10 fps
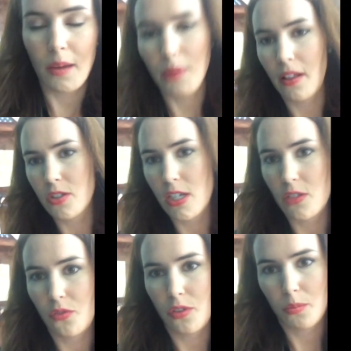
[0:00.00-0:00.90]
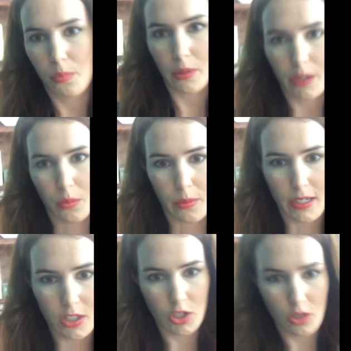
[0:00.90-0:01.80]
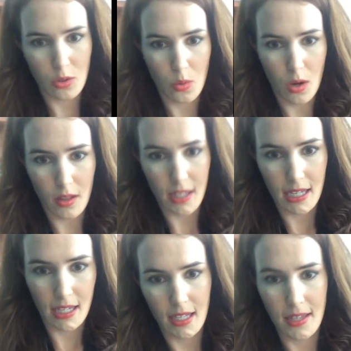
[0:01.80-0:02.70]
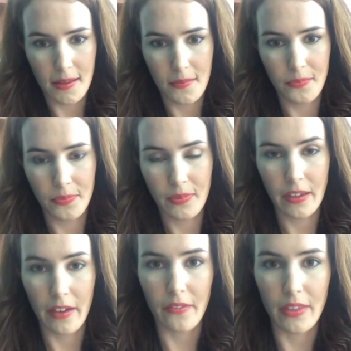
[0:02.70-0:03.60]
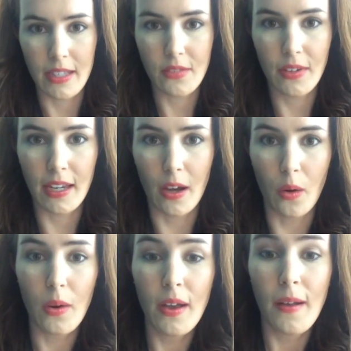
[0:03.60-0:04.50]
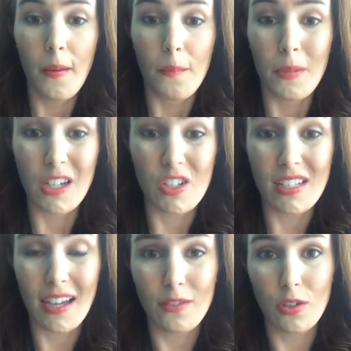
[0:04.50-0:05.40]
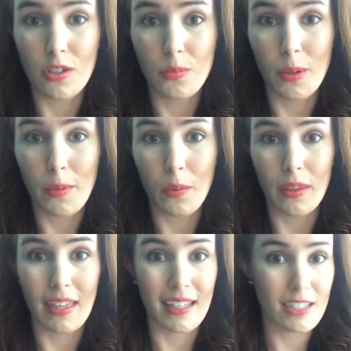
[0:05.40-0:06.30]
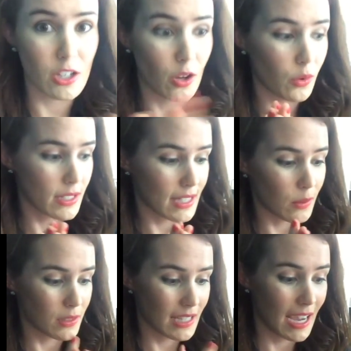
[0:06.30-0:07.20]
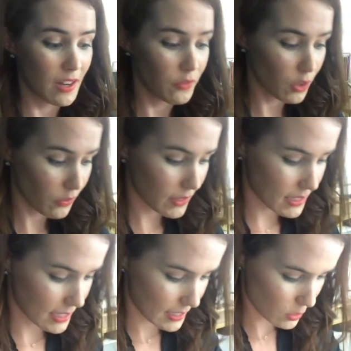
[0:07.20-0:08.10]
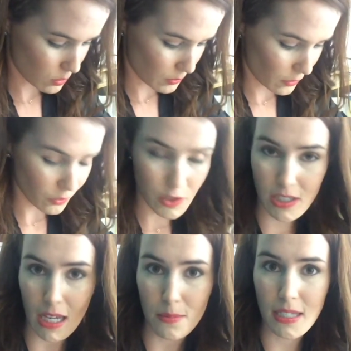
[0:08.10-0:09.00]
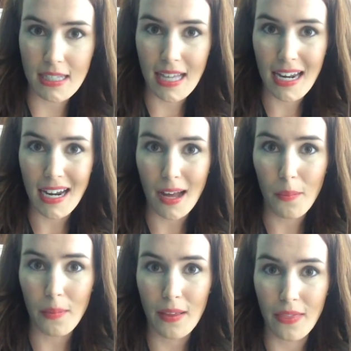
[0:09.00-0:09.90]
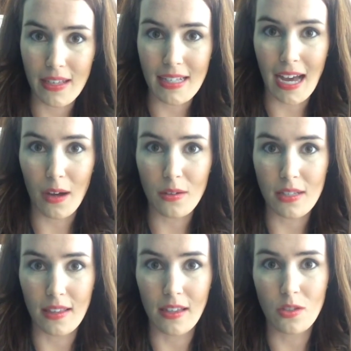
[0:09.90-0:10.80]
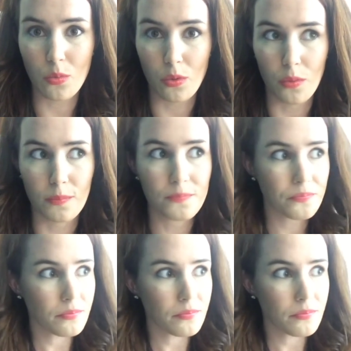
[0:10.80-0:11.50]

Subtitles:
I apologize for the Blair Witch quality of this video, but you just have to experiment with it, you know, because I was kind of nervous because this was my first time to set it up in this house, in this room.